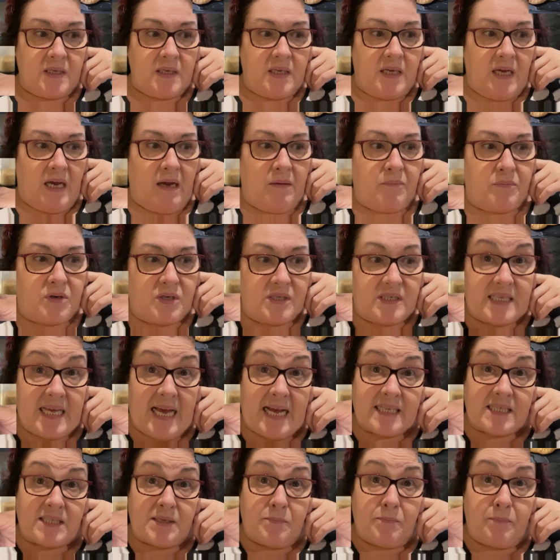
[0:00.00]
because
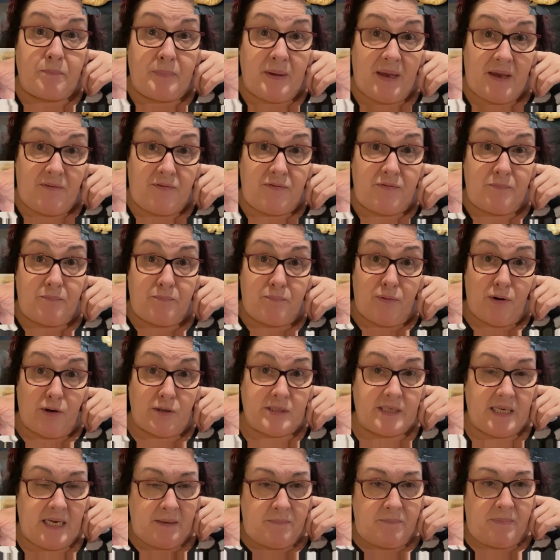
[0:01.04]
that's a beef
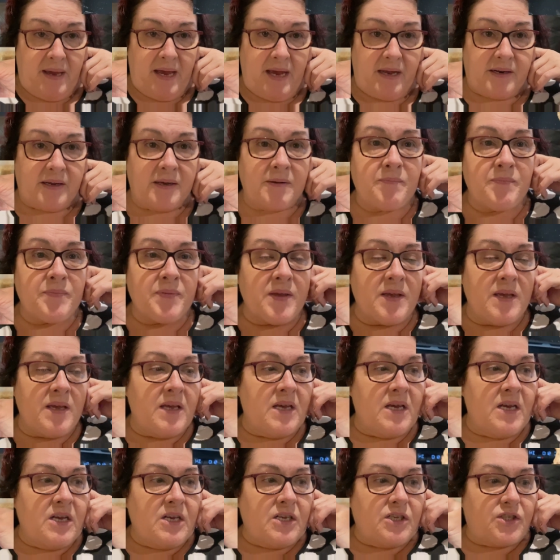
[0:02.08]
protein powder.
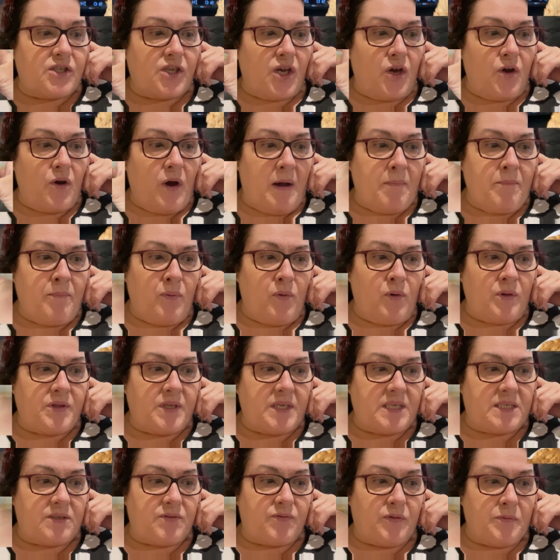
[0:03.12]
So I bought
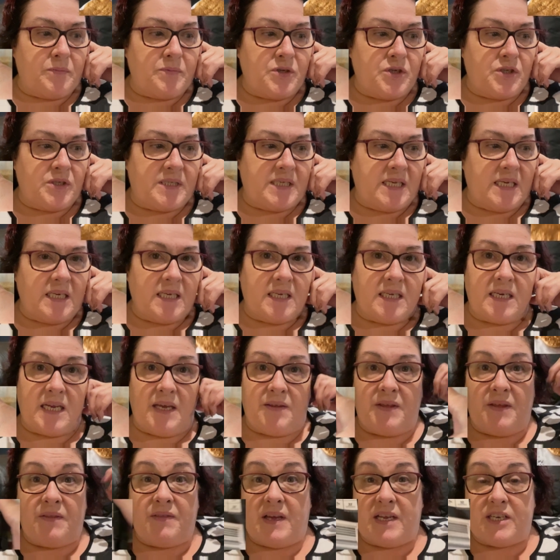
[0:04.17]
this from New Zealand, and
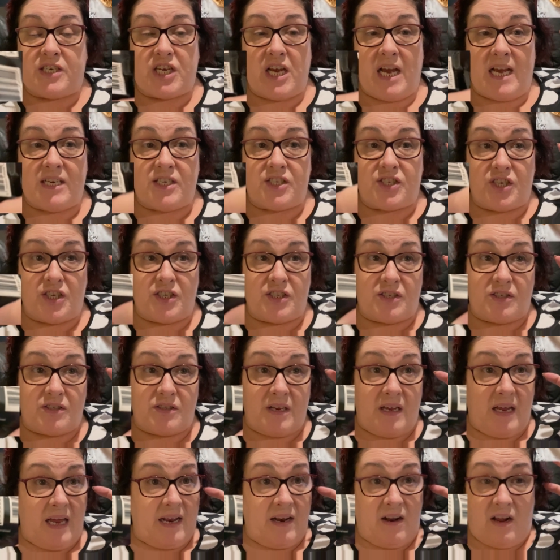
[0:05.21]
then they changed it,
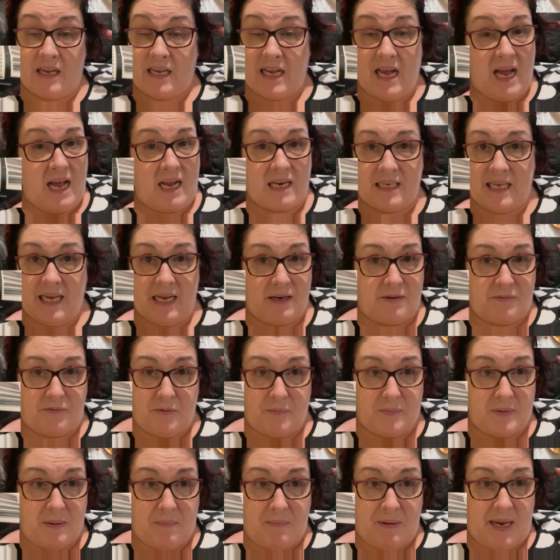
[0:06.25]
and I can't get it
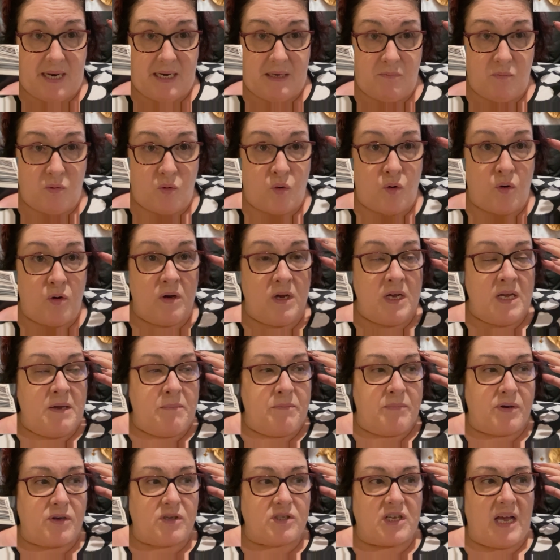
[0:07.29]
from them anymore
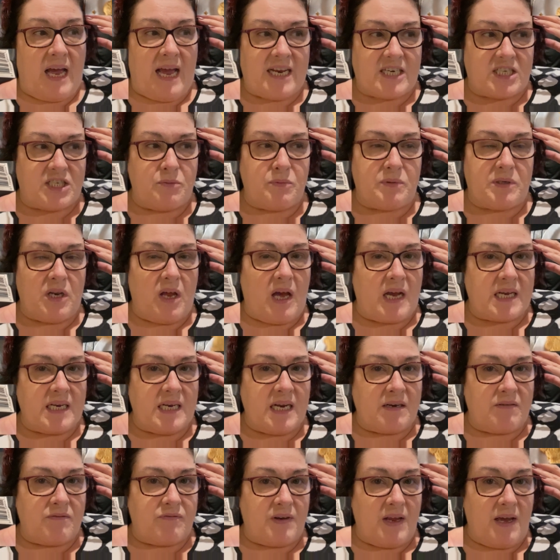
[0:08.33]
because I actually would like an
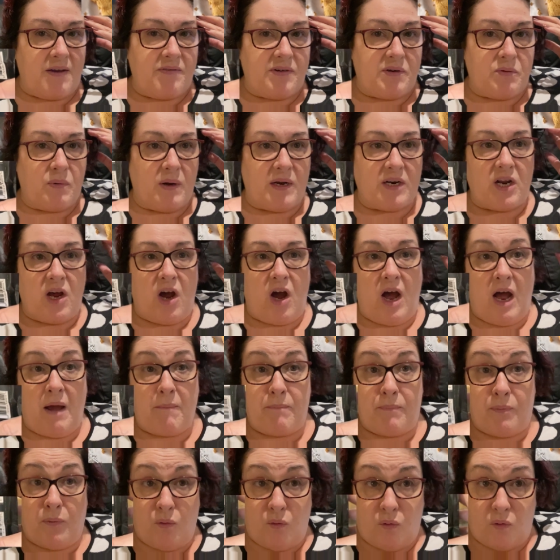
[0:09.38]
unflavoured one. I
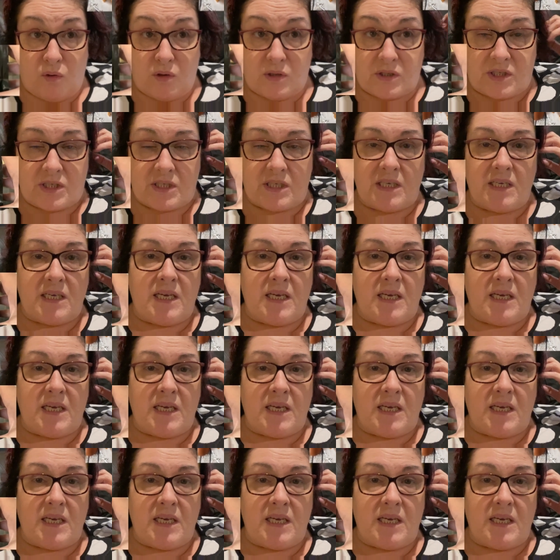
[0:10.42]
bought